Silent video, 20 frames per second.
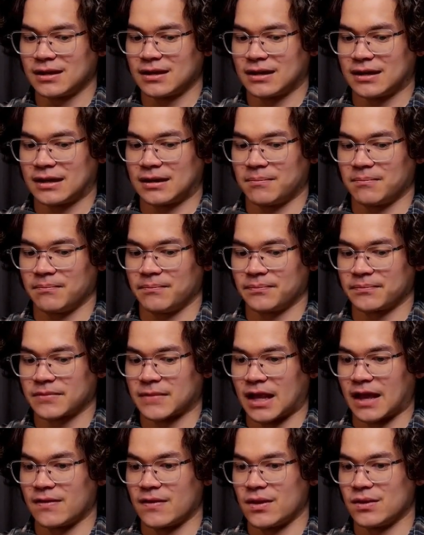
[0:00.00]
And
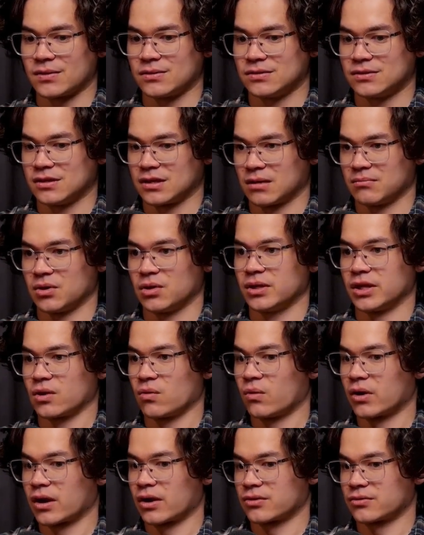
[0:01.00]
then you can think about
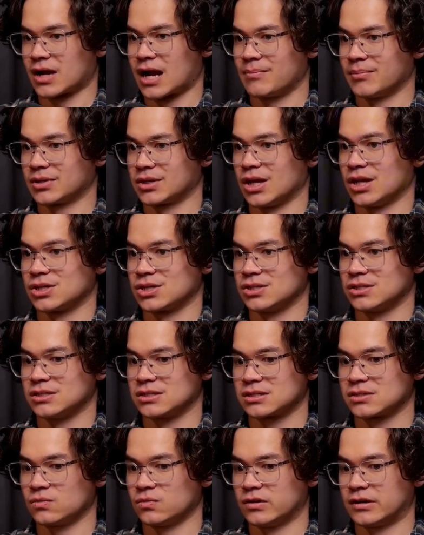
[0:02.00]
like what other
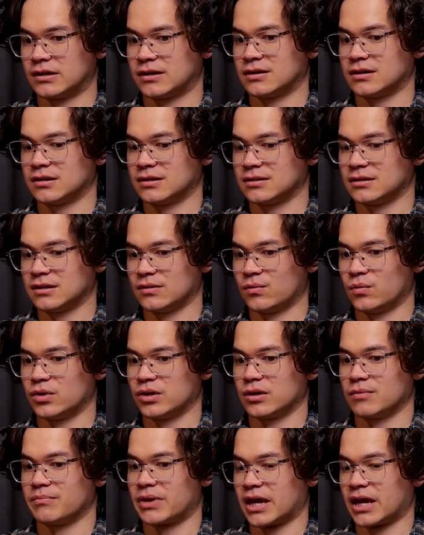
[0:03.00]
applications where would a